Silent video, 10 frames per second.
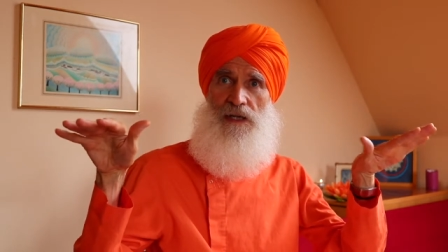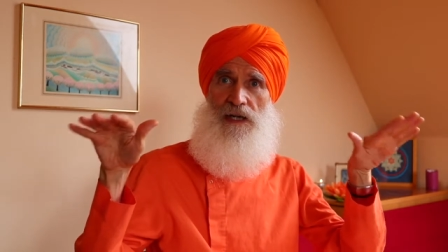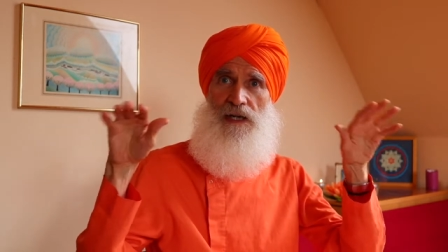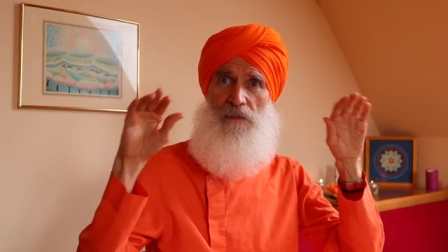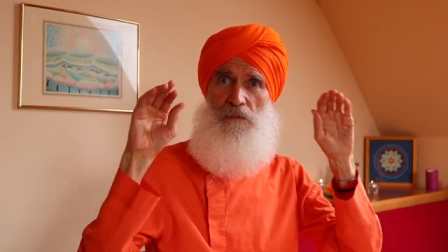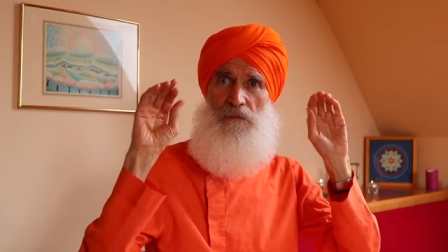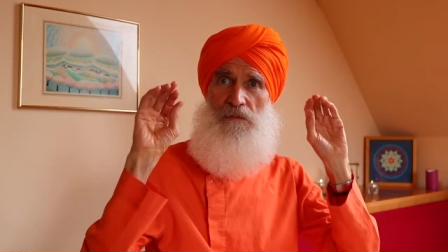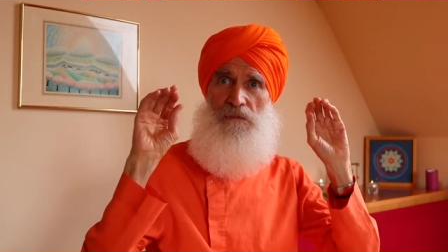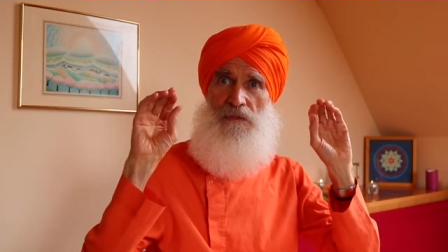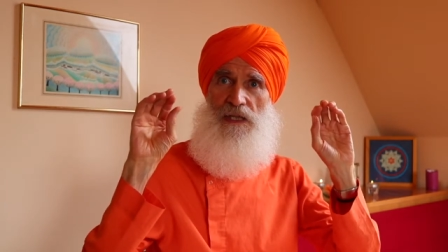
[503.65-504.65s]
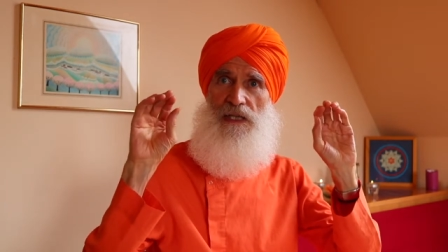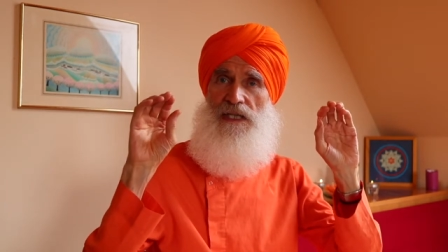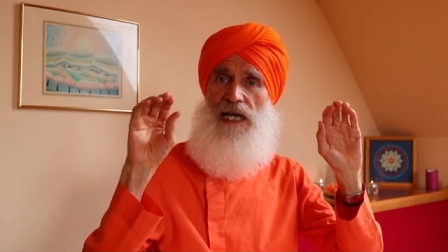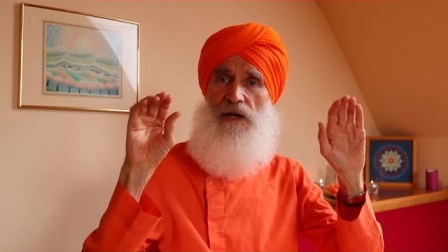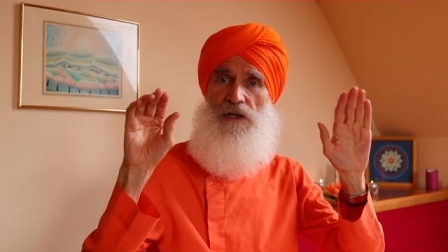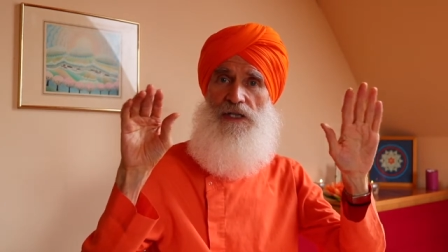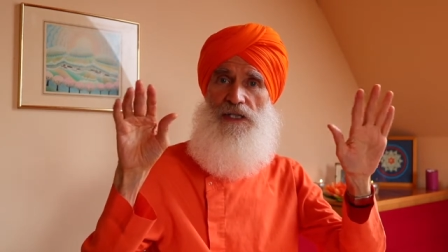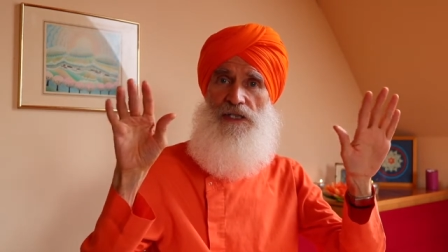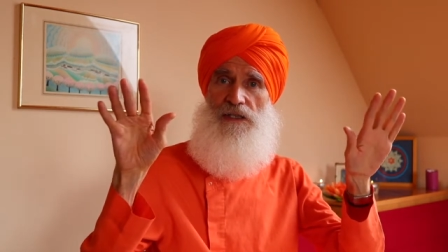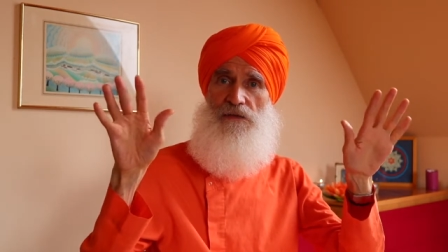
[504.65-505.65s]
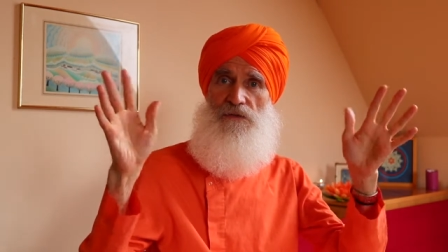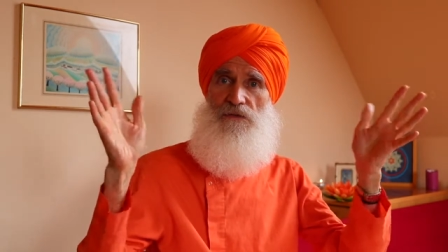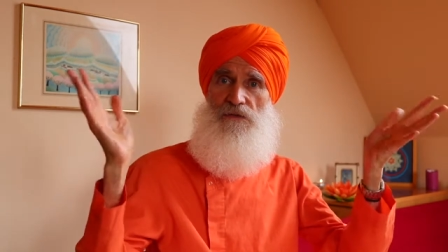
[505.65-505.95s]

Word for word: um, clarity of